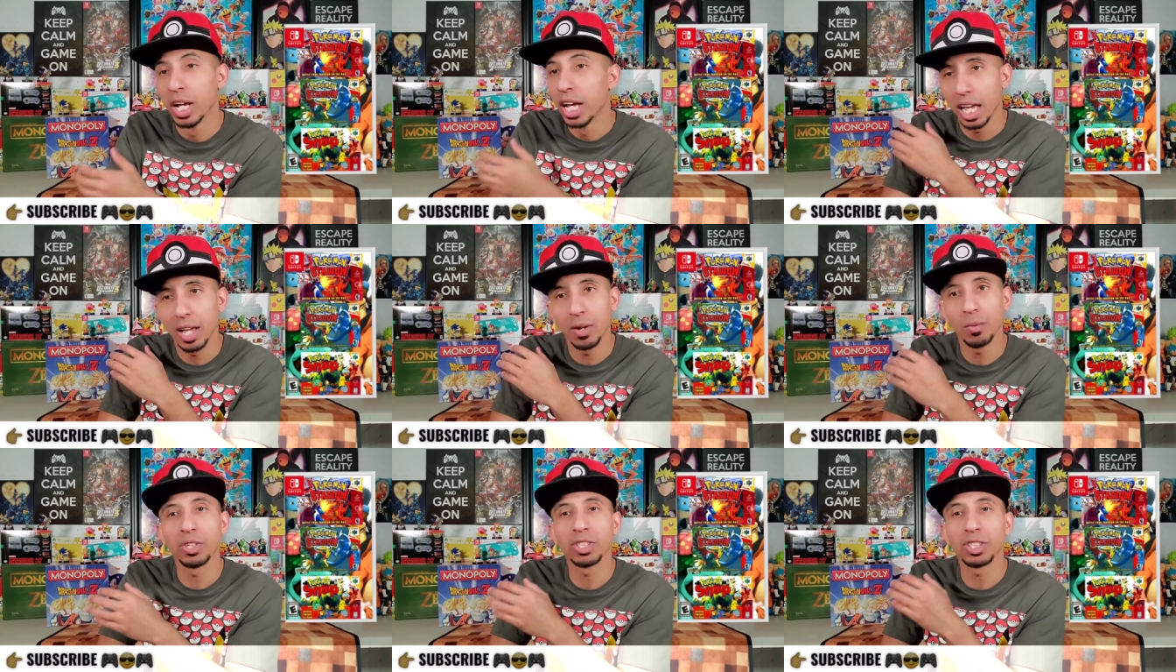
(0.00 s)

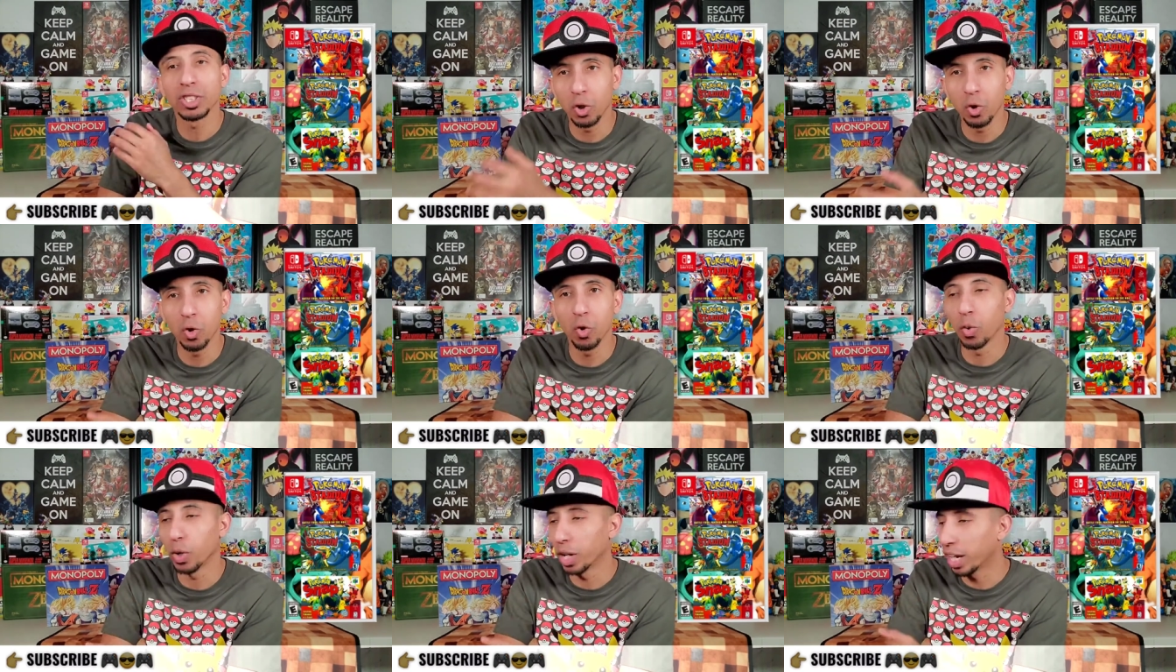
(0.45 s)
It was
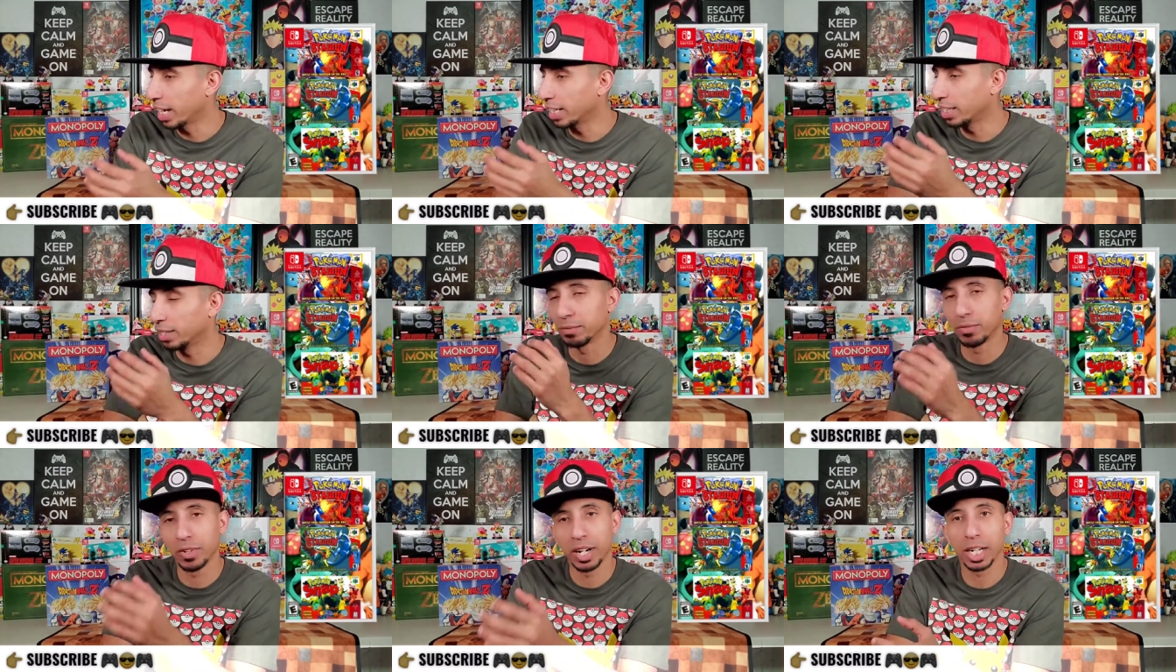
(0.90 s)
cool. It had
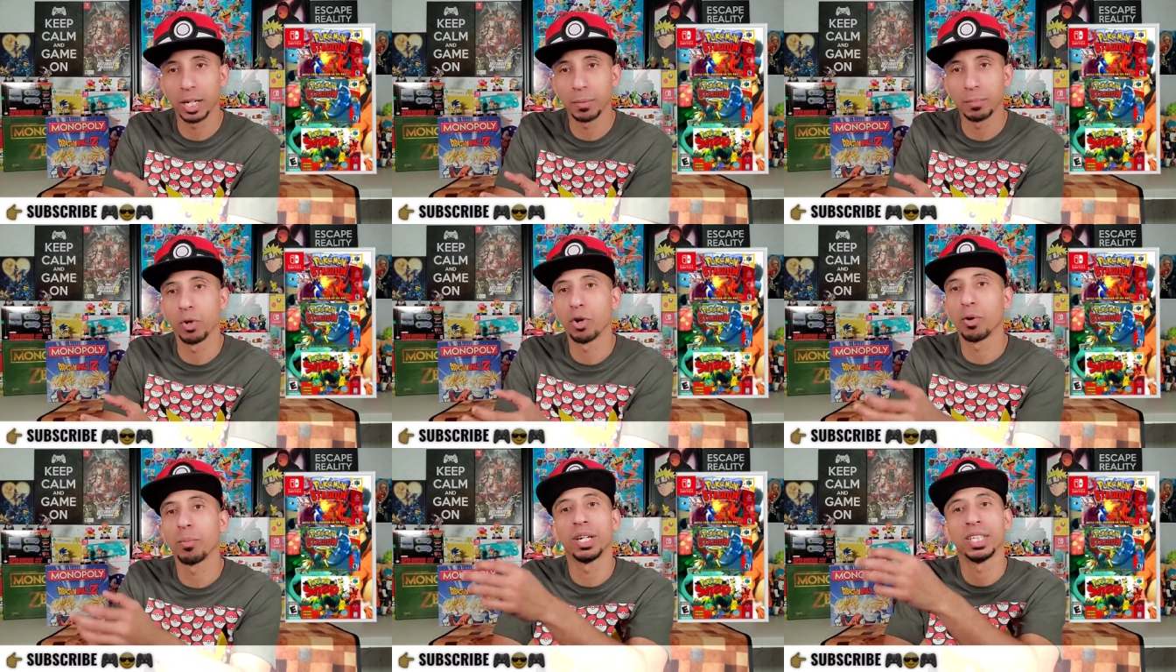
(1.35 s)
the regular
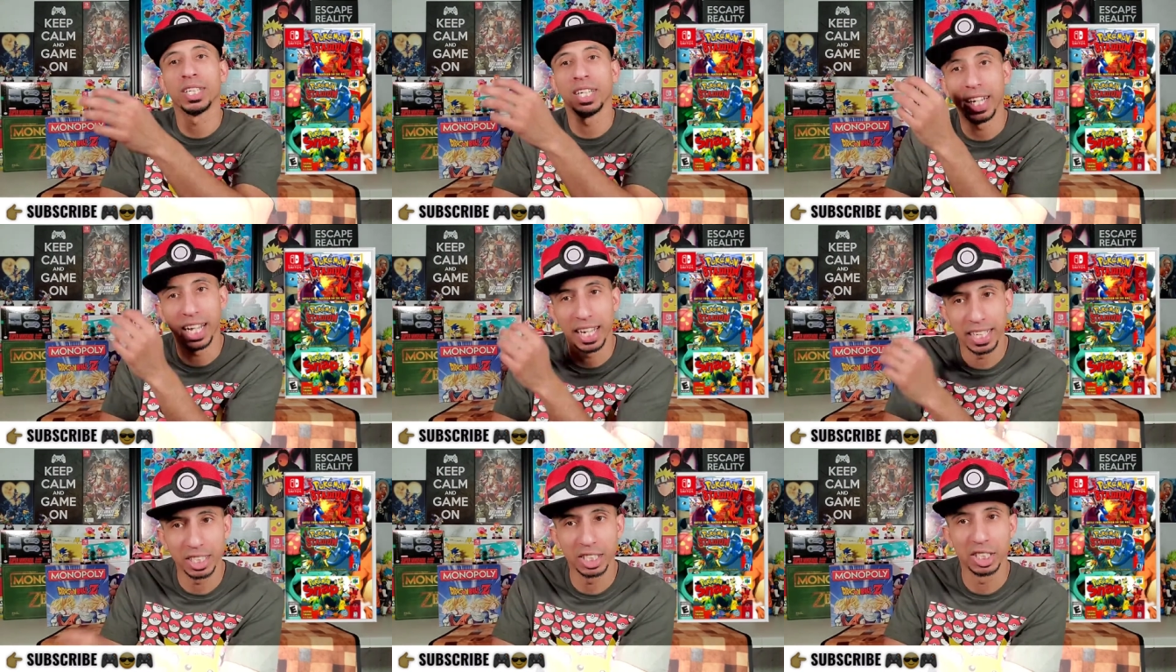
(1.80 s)
Pokemon, then
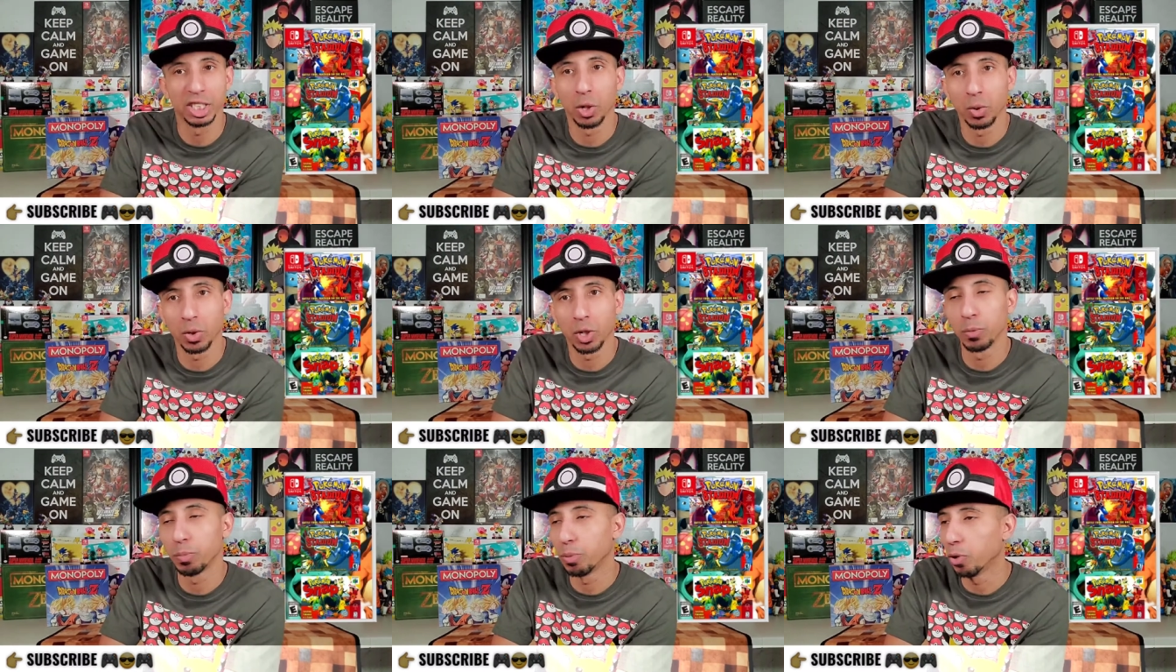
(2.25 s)
it had the
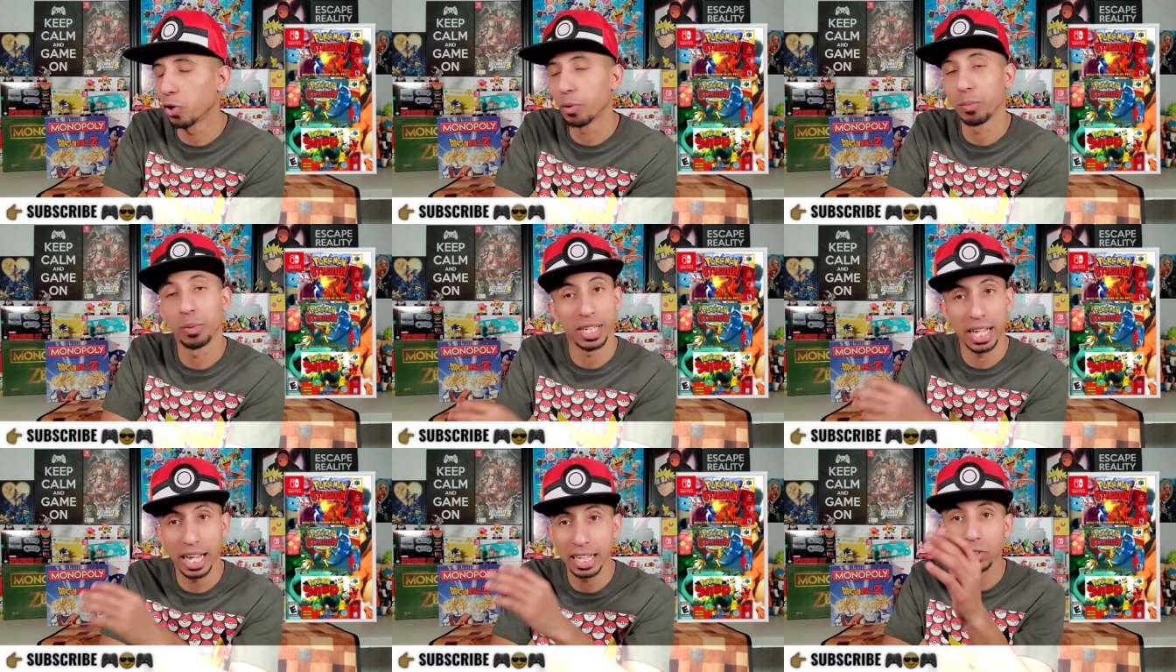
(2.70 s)
Johto
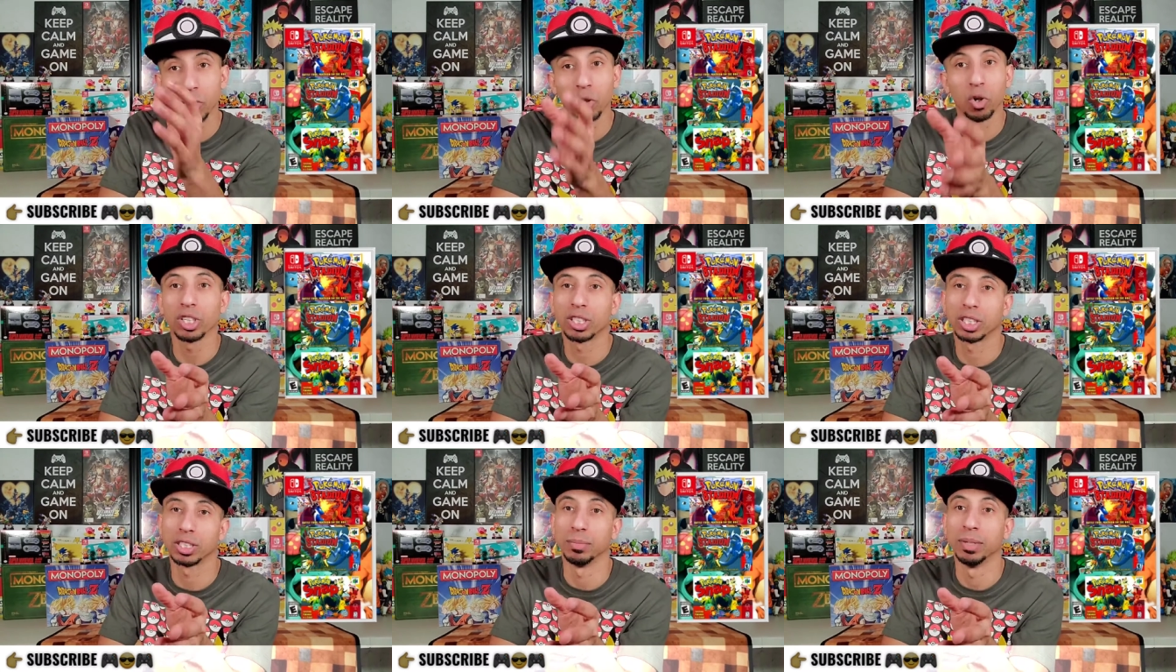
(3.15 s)
Pokemon. That's
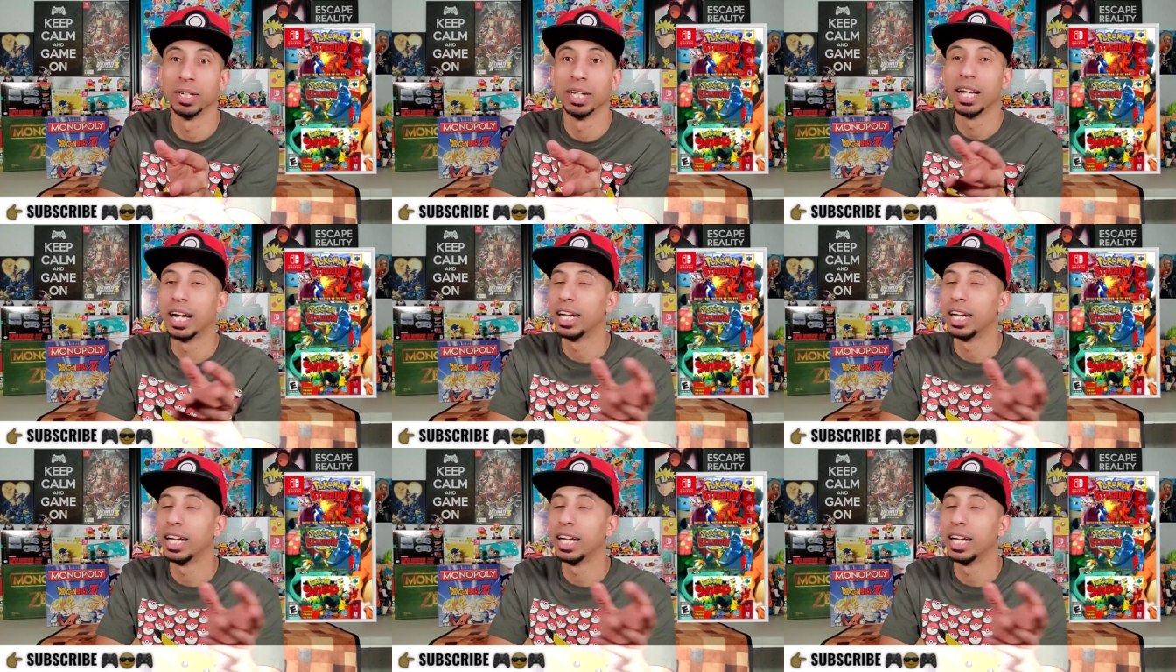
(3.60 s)
awesome.